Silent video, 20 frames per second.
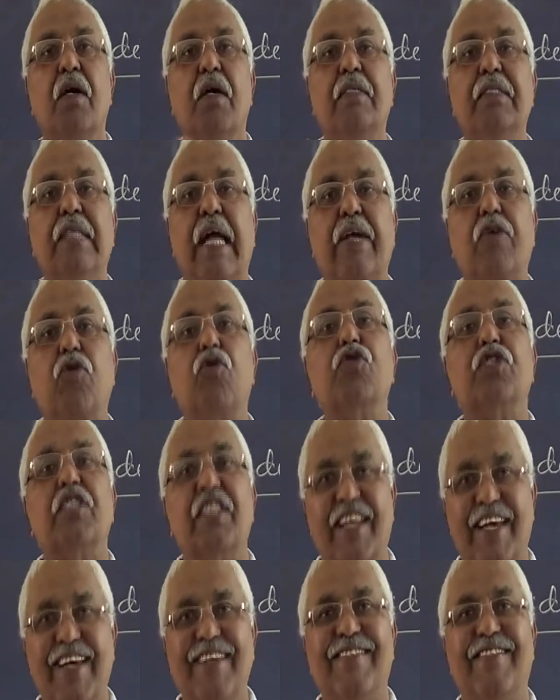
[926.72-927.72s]

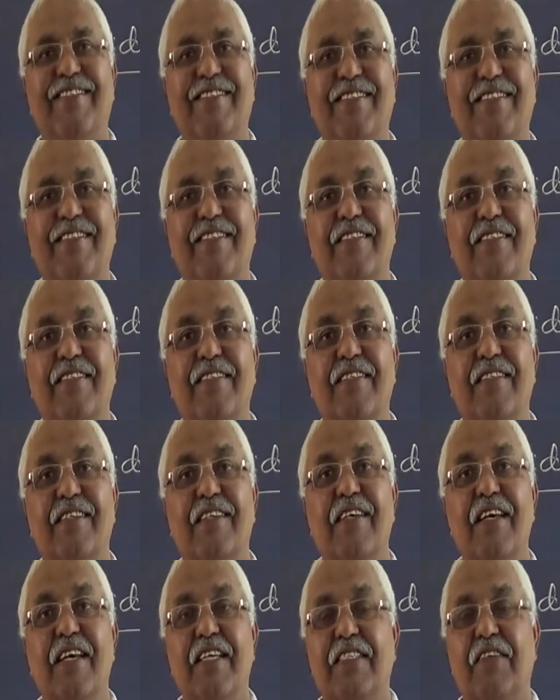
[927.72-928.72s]
nitrogen gas.
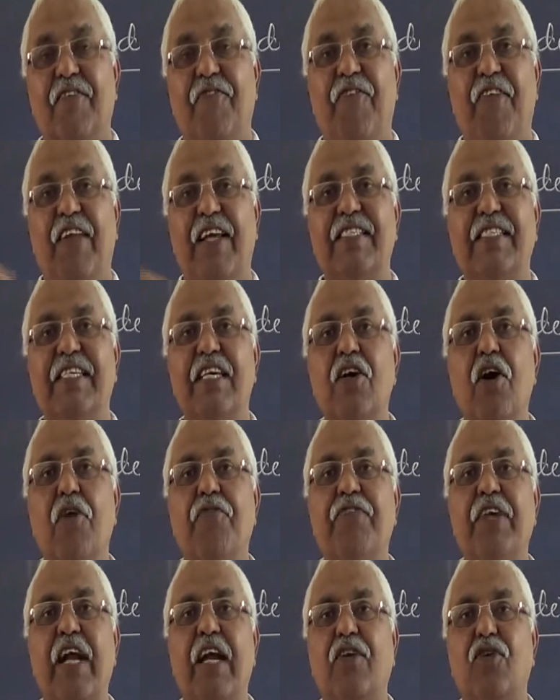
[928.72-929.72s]
The flushing
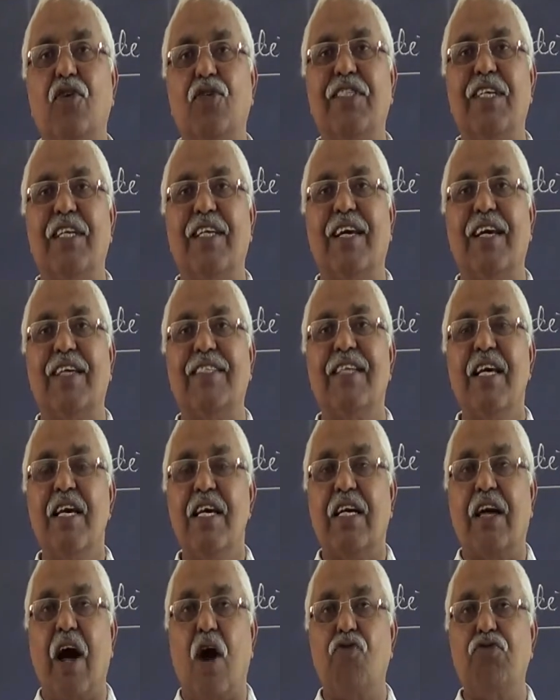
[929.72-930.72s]
of nitrogen gas
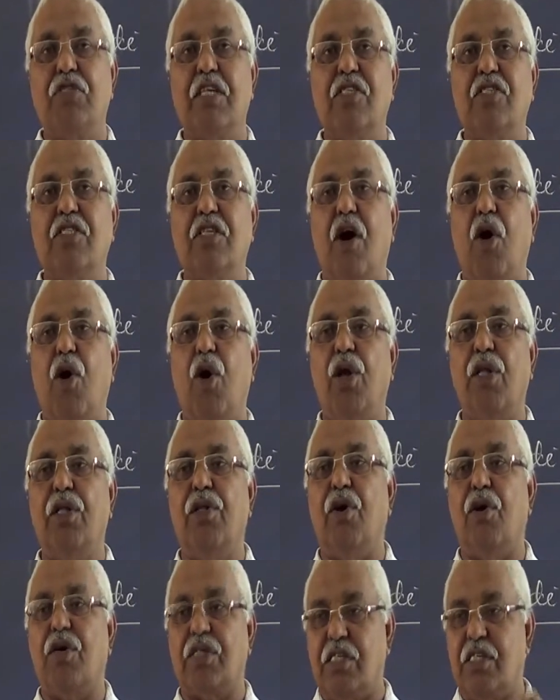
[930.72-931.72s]
causes all
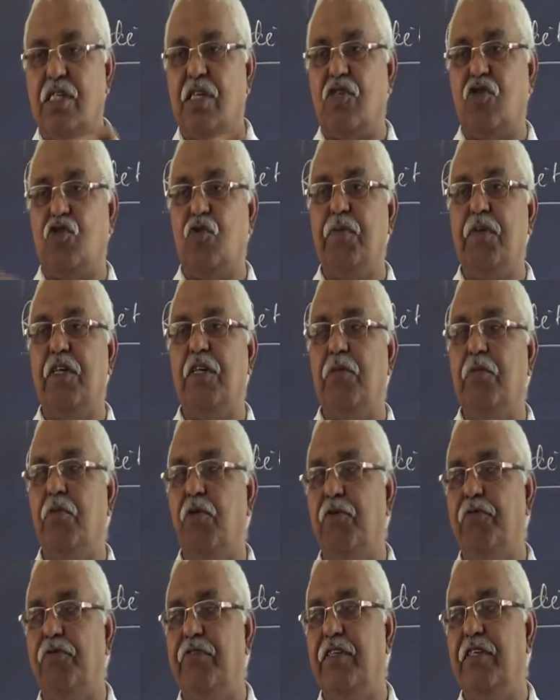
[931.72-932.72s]
the oxygen to be
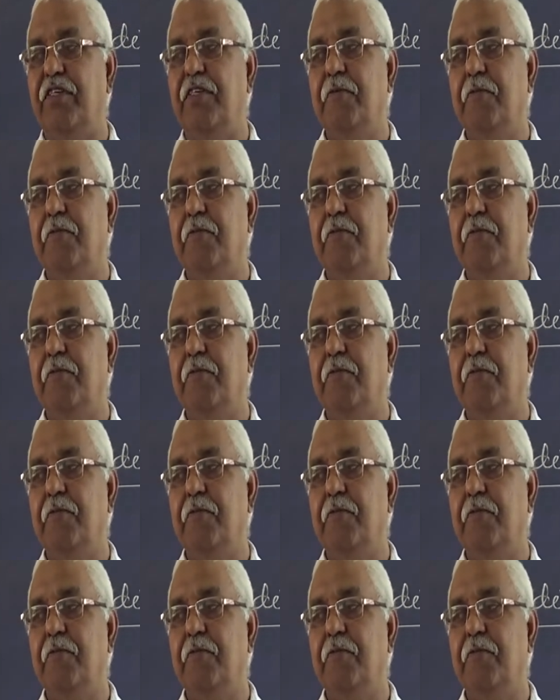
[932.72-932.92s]
removed,